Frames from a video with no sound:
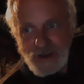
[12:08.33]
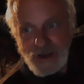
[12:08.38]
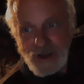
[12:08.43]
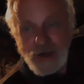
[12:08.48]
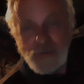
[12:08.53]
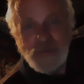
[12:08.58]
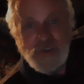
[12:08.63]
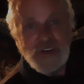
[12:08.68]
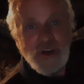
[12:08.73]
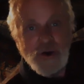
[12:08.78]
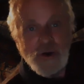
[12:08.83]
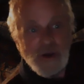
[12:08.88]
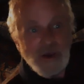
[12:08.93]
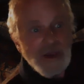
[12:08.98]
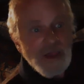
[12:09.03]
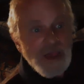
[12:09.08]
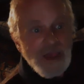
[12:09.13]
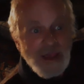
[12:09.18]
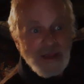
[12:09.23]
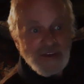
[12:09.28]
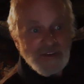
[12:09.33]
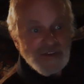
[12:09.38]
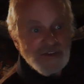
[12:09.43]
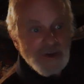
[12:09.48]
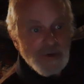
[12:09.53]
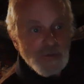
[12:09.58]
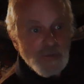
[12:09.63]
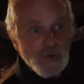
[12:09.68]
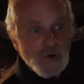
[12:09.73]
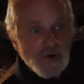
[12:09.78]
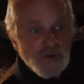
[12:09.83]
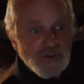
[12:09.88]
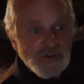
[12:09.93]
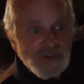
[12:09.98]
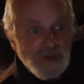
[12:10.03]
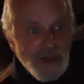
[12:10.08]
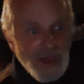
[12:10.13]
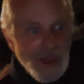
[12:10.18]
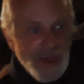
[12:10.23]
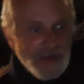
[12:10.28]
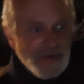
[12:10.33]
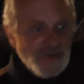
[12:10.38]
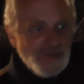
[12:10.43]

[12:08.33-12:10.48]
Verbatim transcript: I'm sorry, some words I